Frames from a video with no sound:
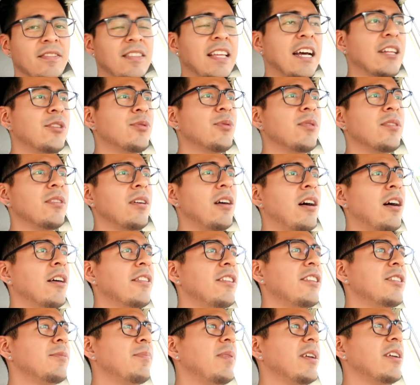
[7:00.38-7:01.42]
That's what all
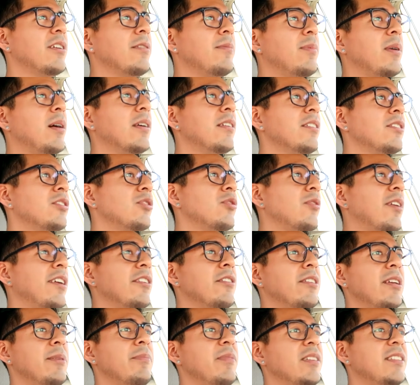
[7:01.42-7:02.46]
these pickup artists try
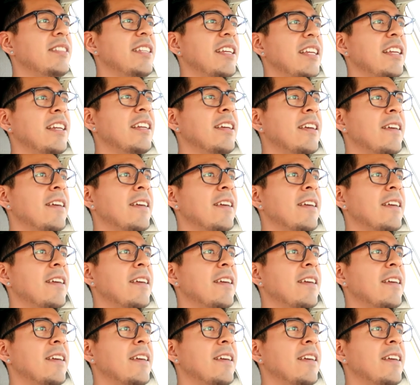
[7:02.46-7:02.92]
to imitate.